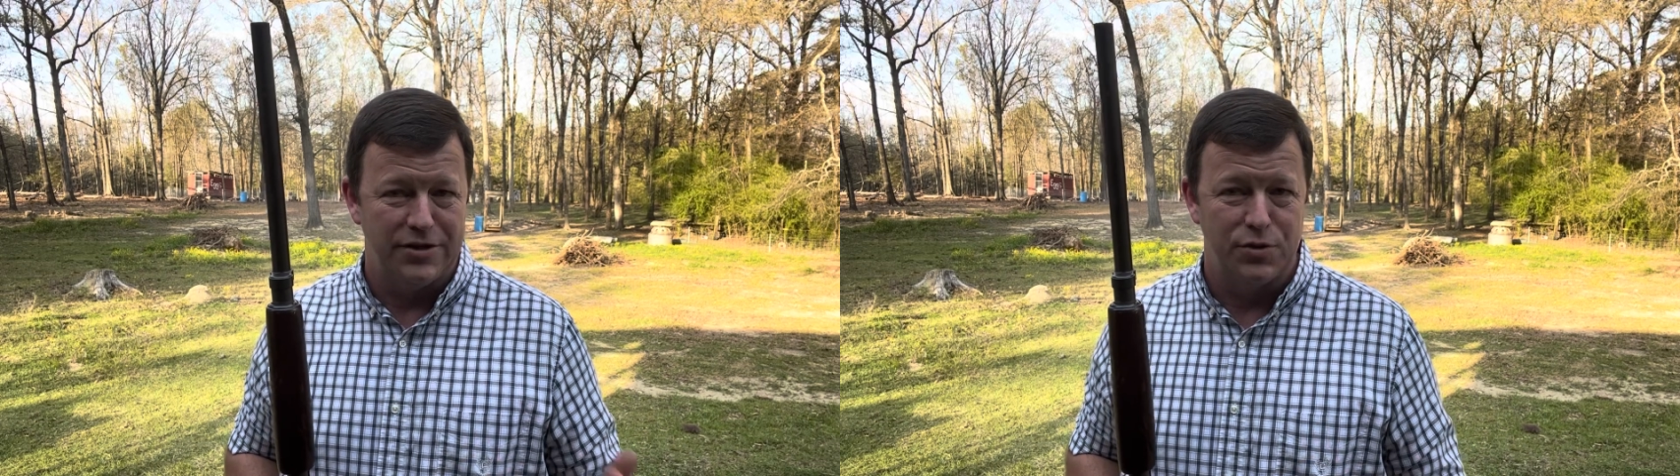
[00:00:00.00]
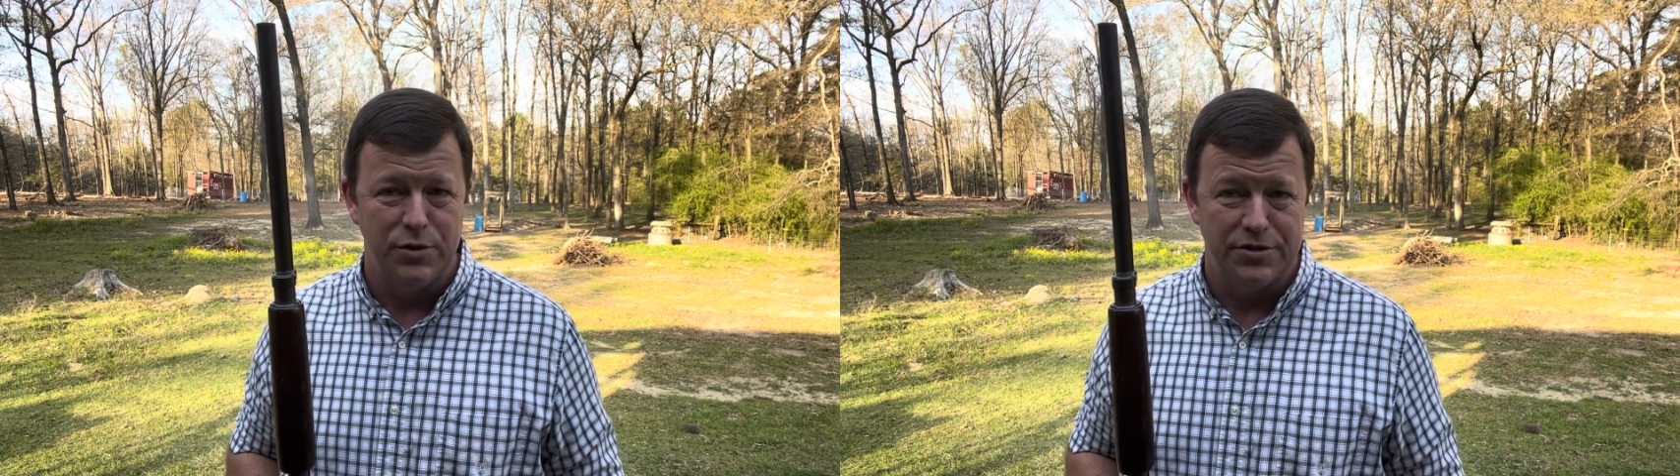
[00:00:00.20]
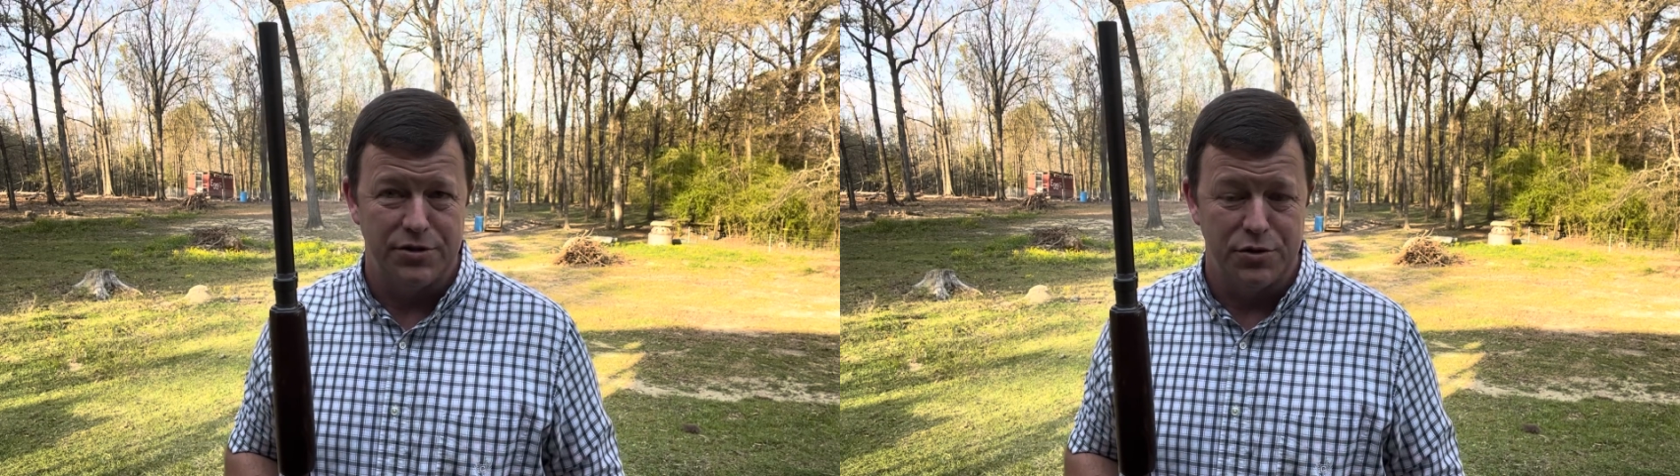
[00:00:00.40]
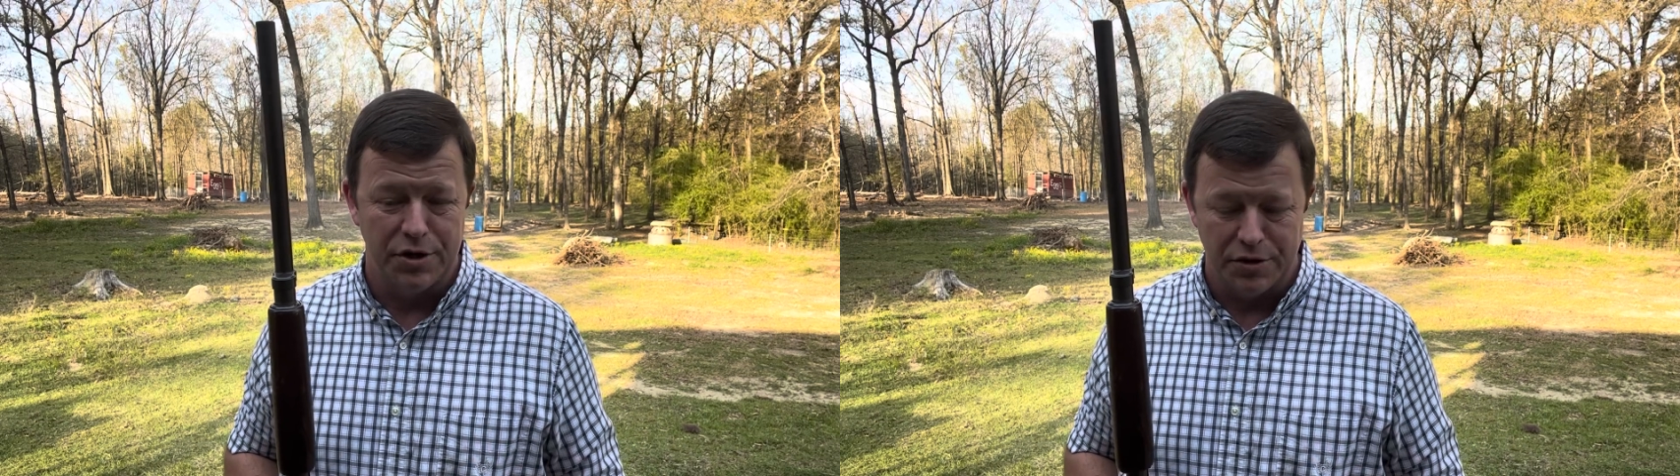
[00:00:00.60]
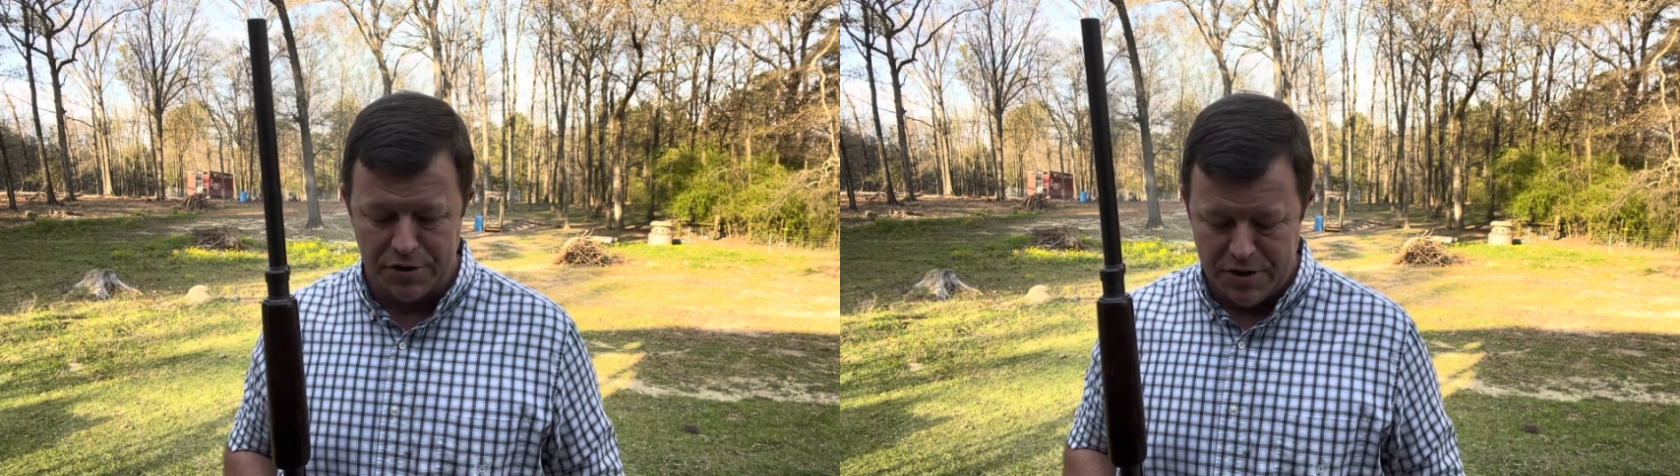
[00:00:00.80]
squeeze the
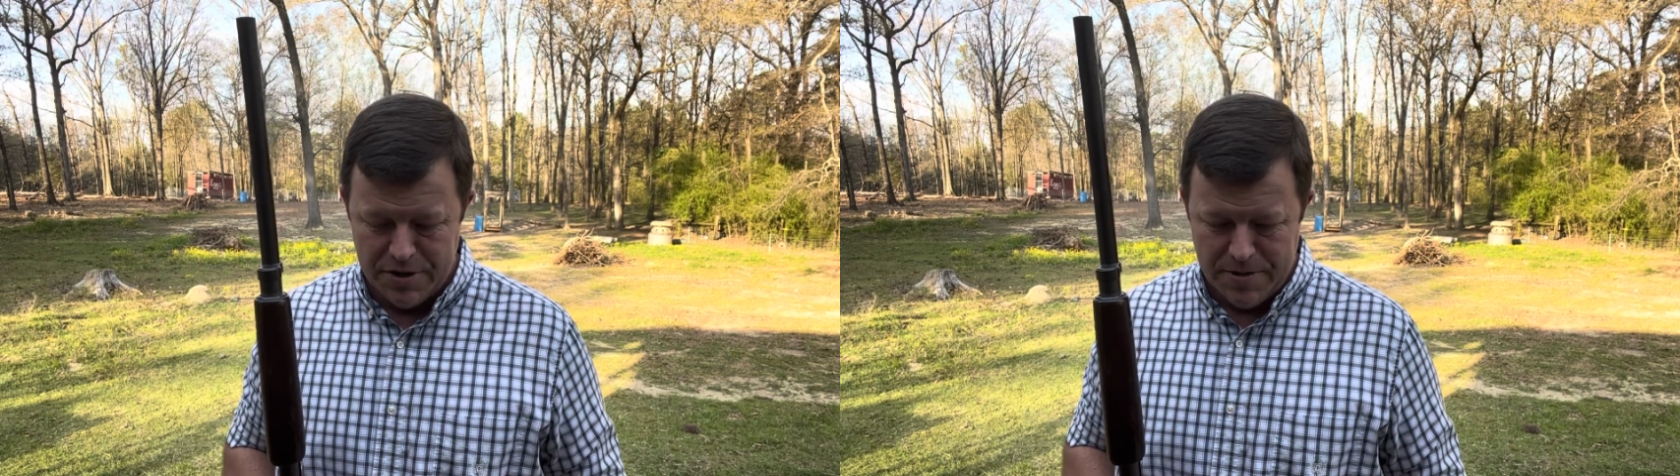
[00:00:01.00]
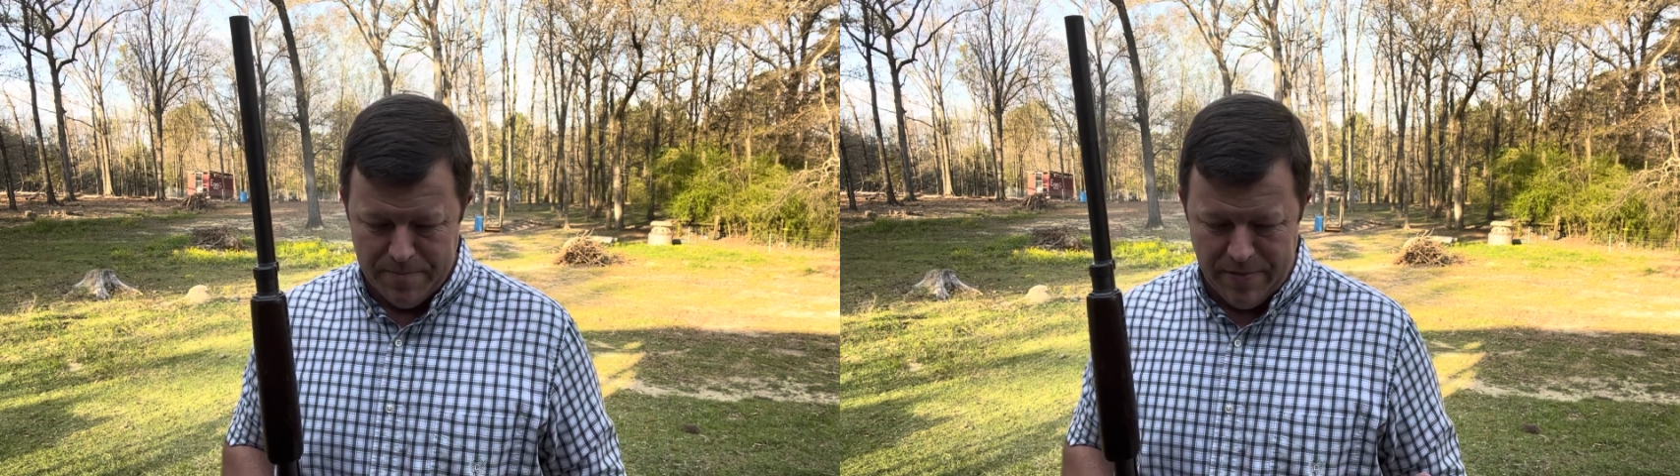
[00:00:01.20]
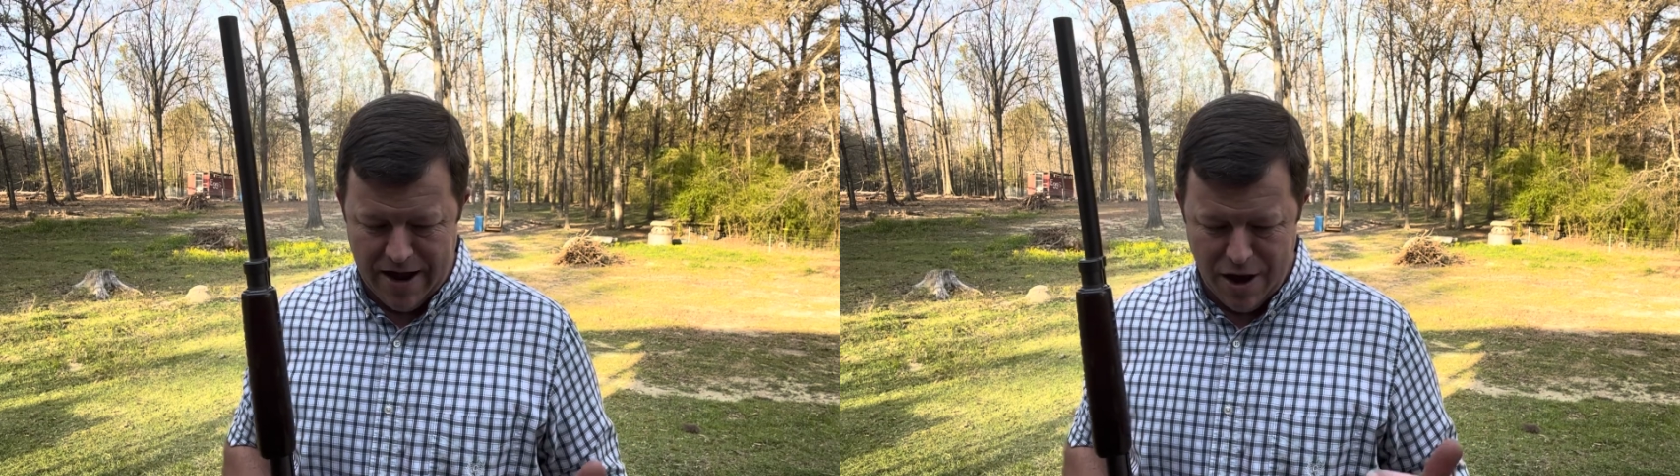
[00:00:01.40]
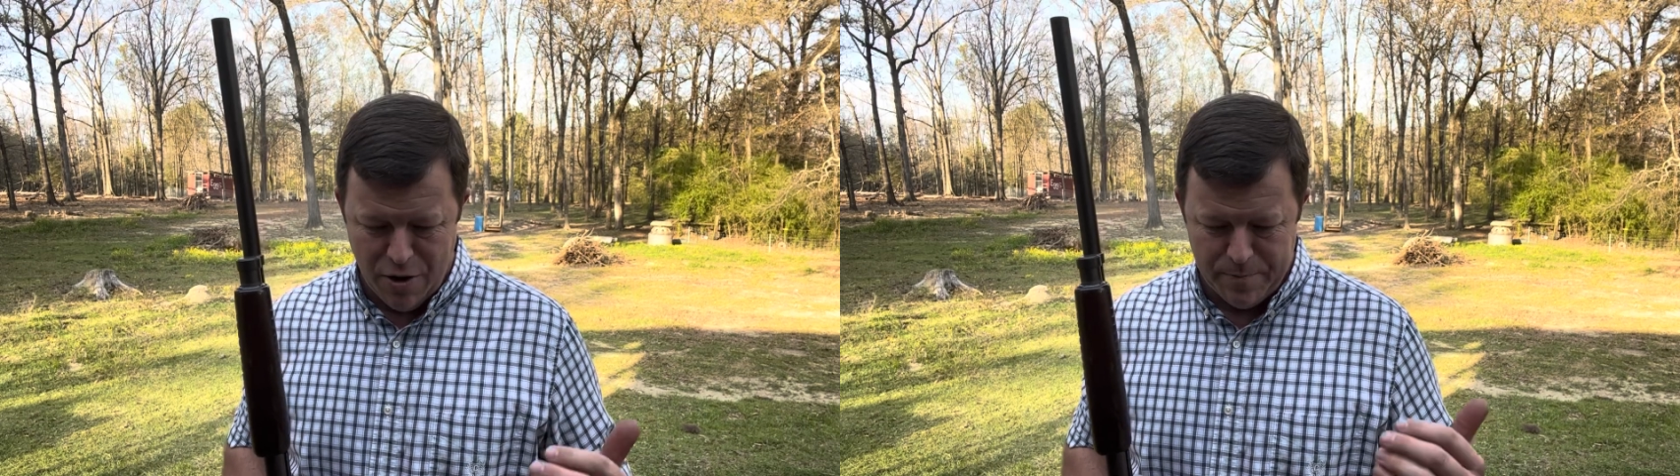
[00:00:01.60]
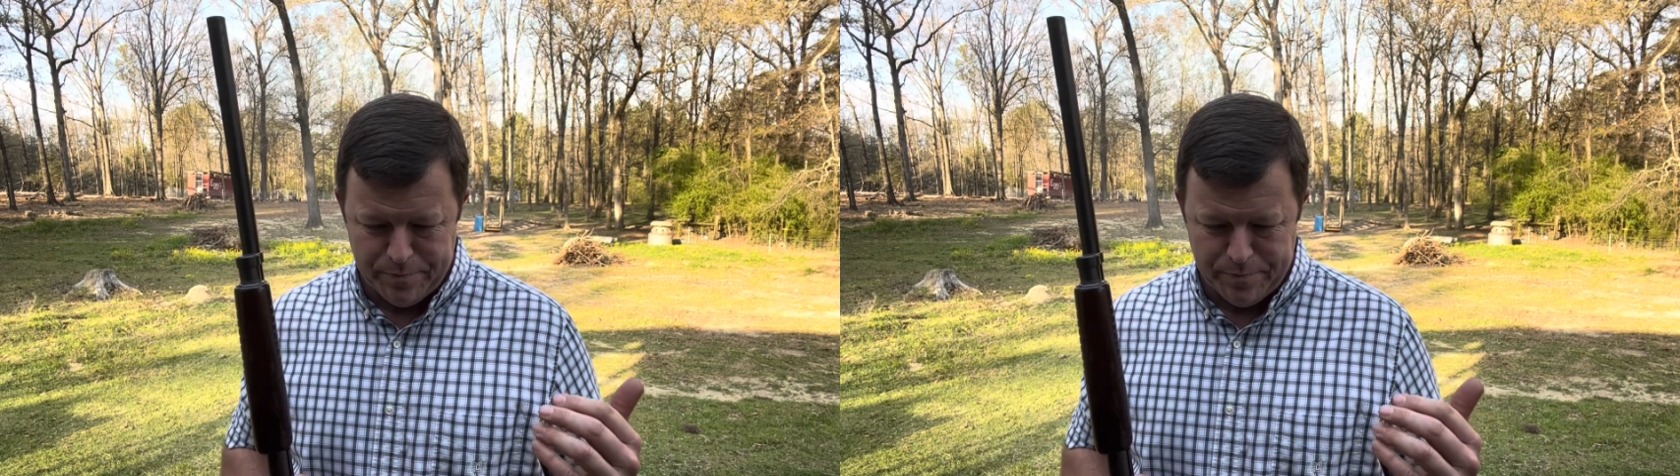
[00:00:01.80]
trigger. Now,